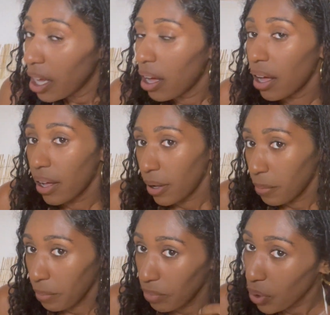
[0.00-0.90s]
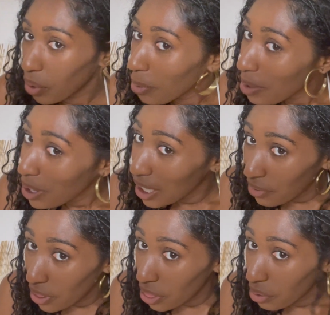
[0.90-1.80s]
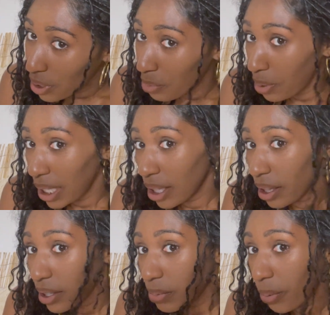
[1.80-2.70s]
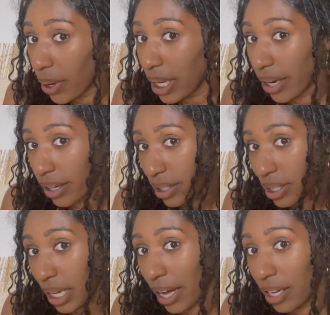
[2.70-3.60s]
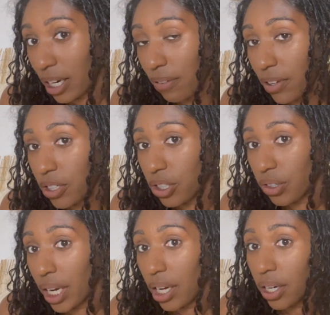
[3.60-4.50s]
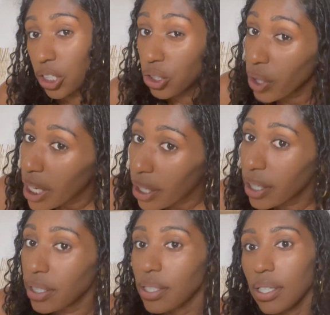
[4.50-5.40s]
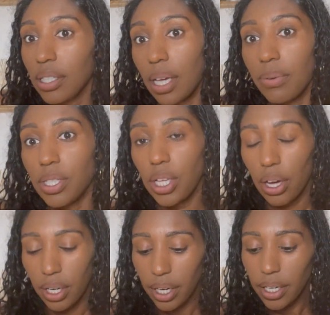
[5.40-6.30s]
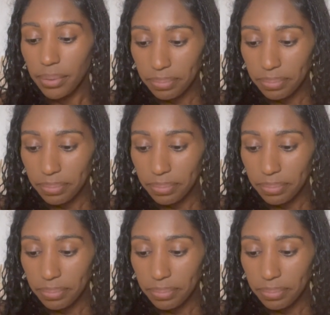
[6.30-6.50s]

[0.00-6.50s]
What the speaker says: or maybe even 3B at this point because it's gotten even straighter since I was younger.